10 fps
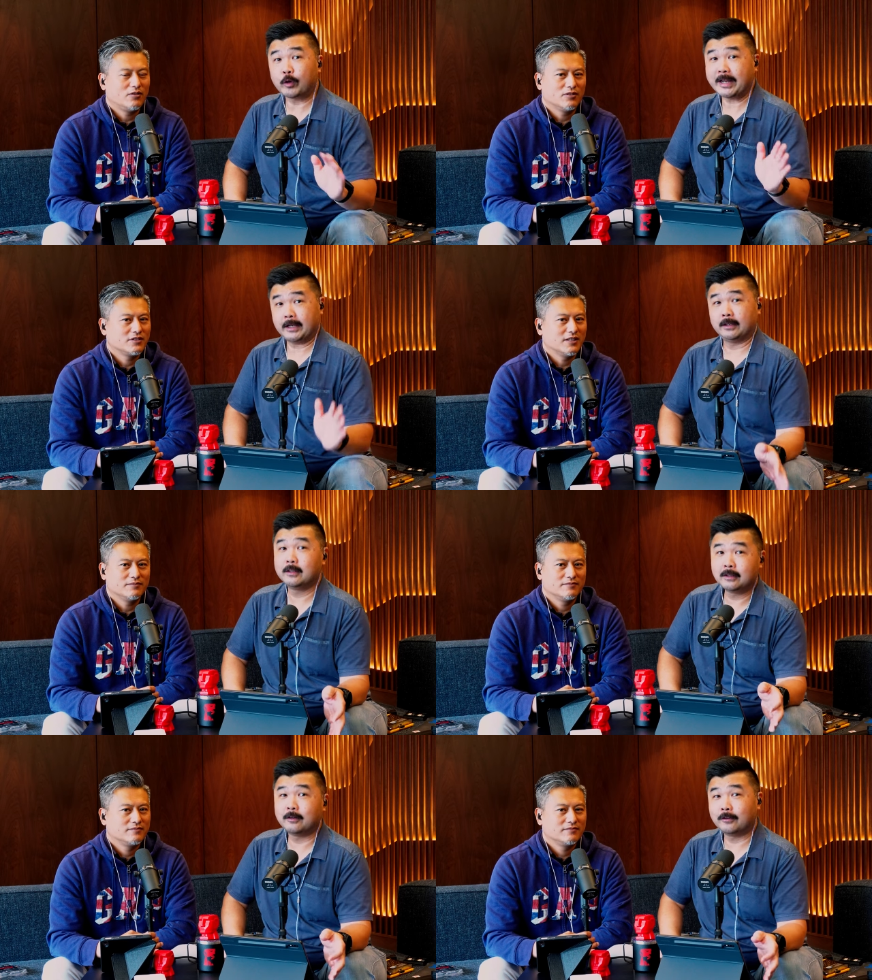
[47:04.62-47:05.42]
Speaker 1: free all the
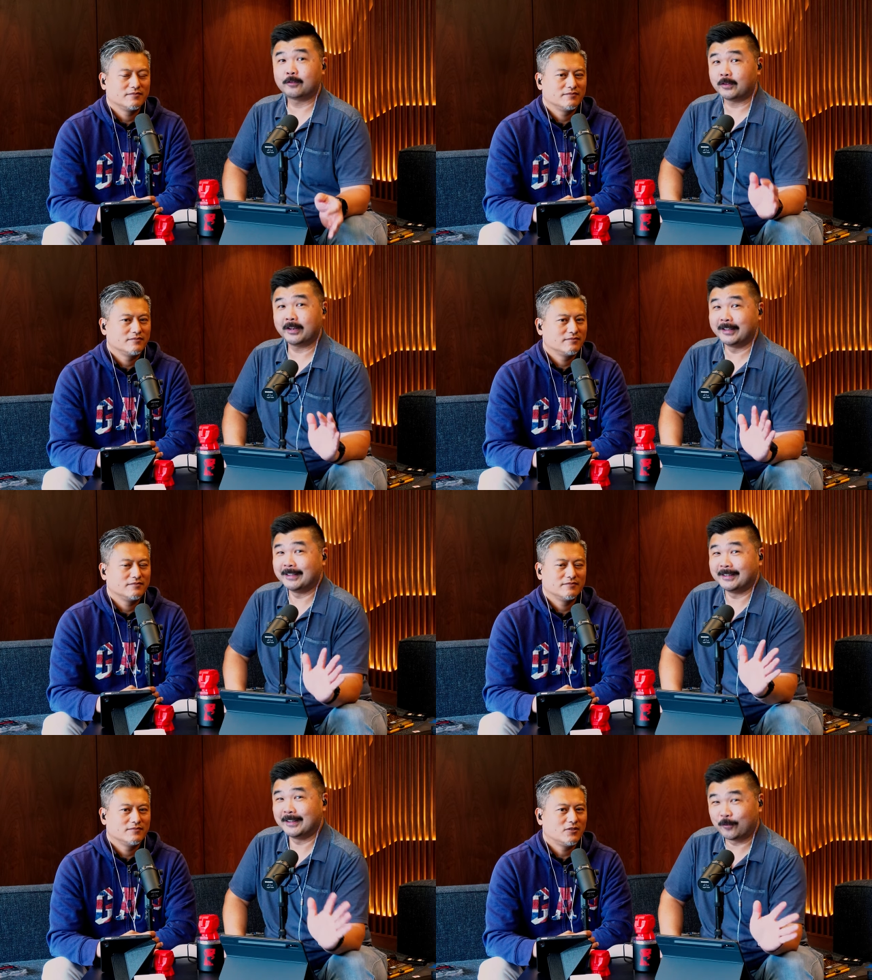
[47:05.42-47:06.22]
time.
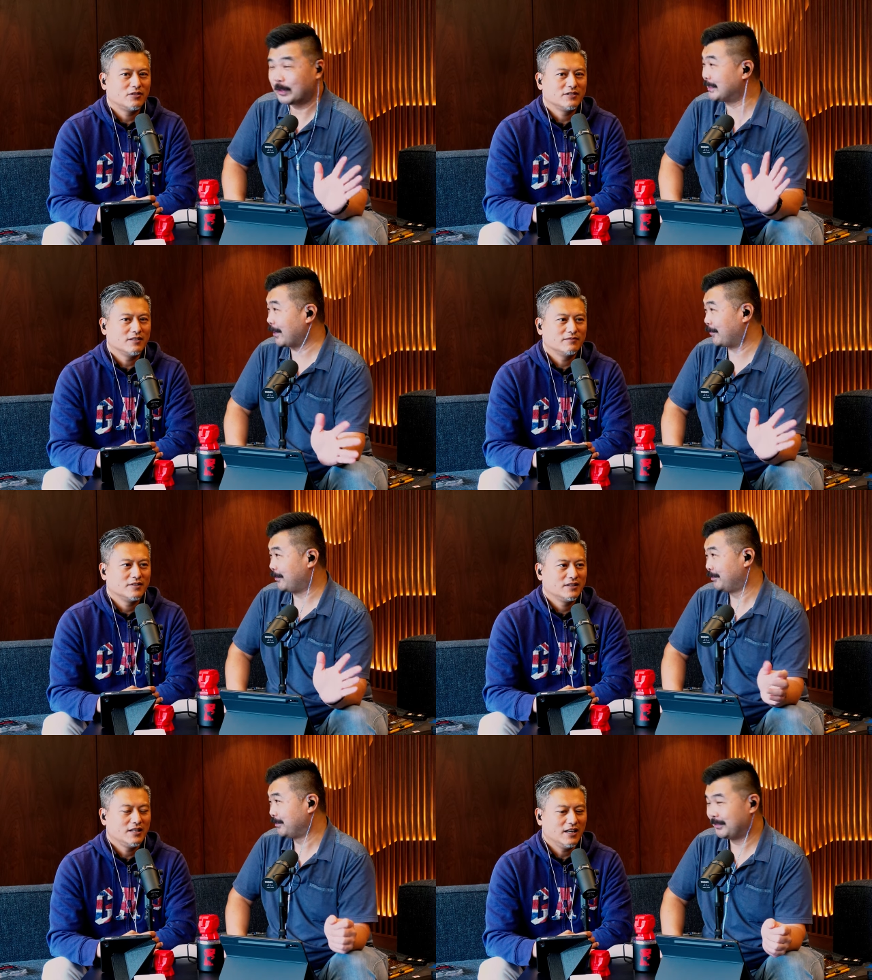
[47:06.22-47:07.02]
free stuff.
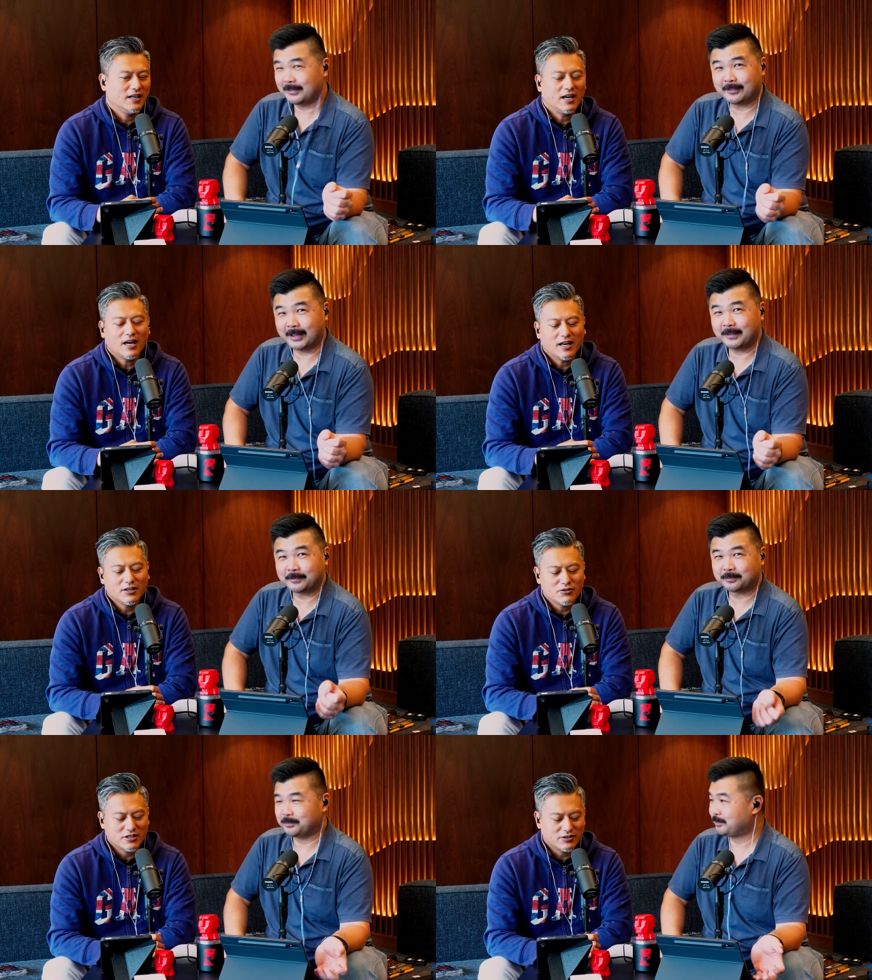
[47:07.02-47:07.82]
Yeah, right? I, I
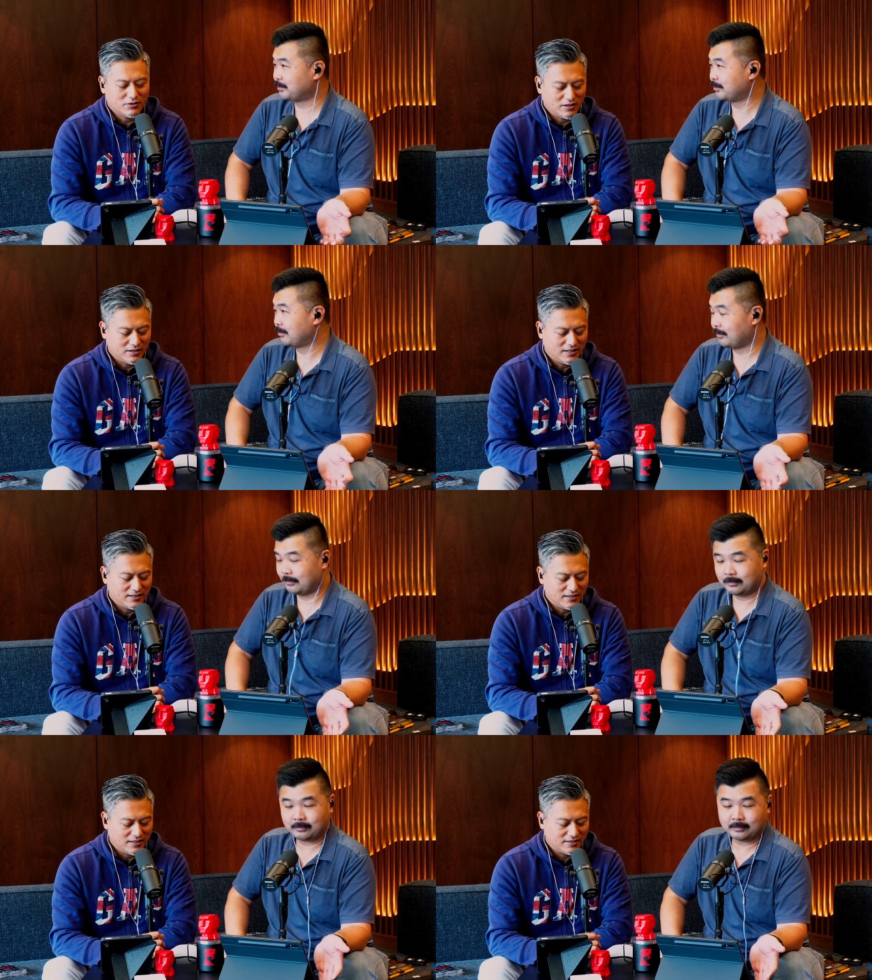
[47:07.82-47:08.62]
usually do it at
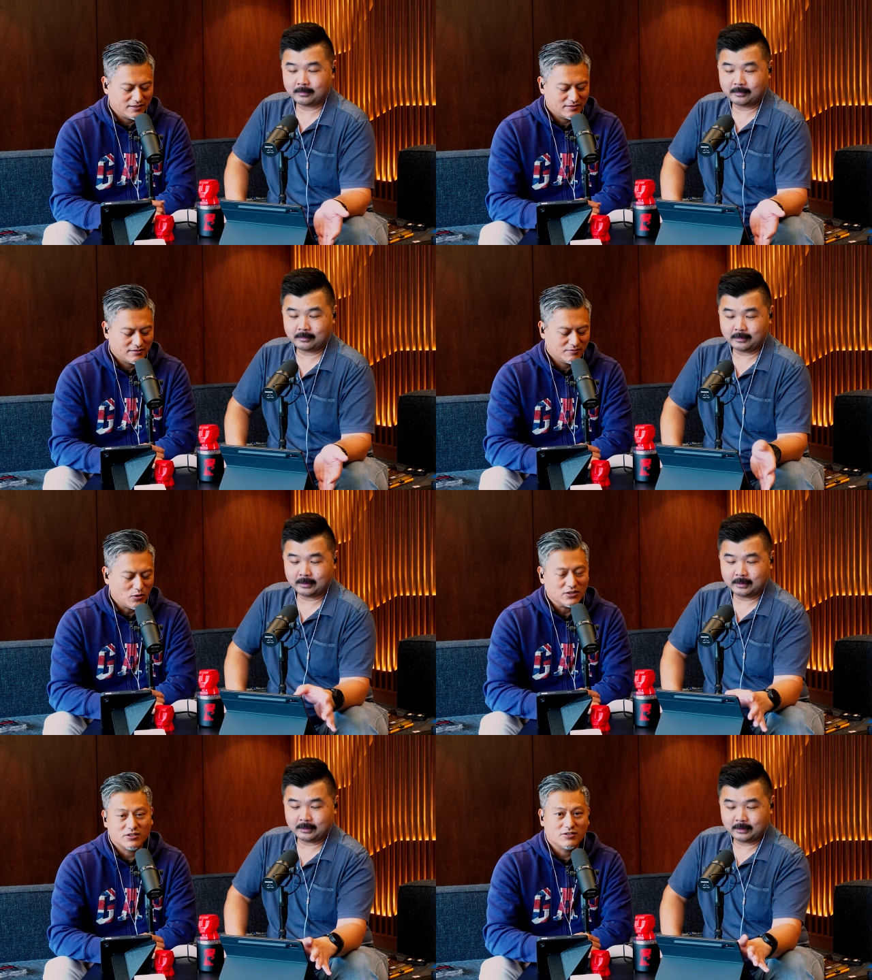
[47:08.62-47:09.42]
least
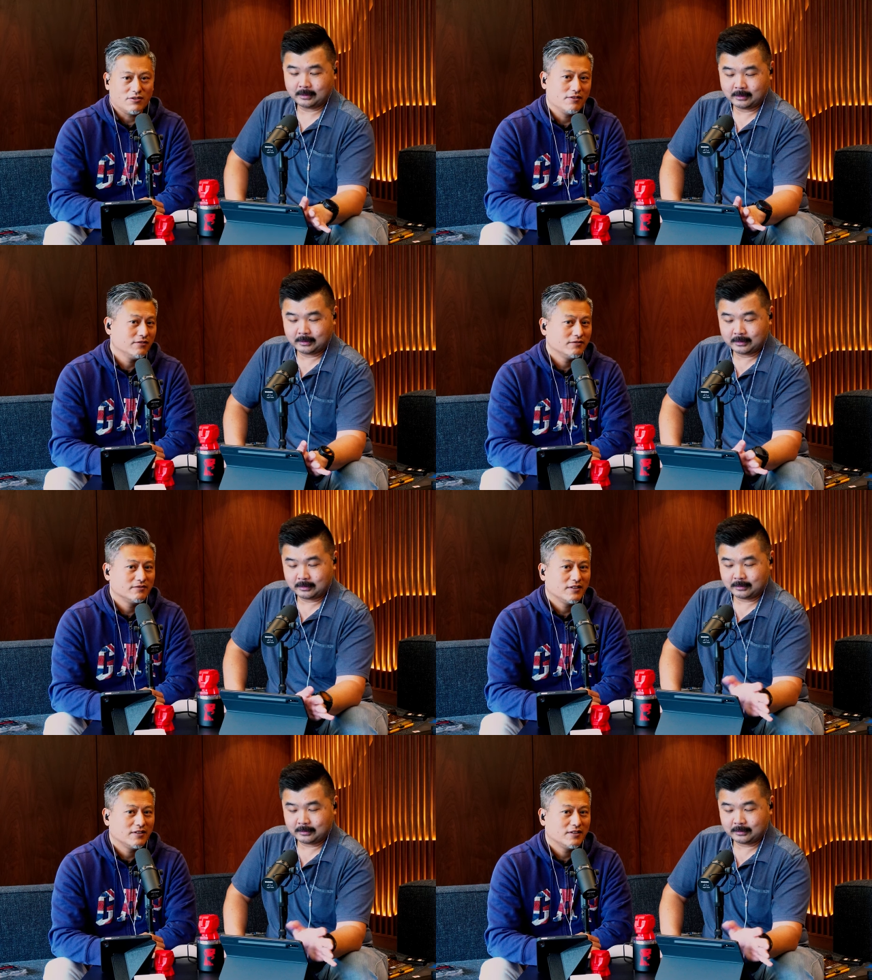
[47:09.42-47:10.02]
once a year.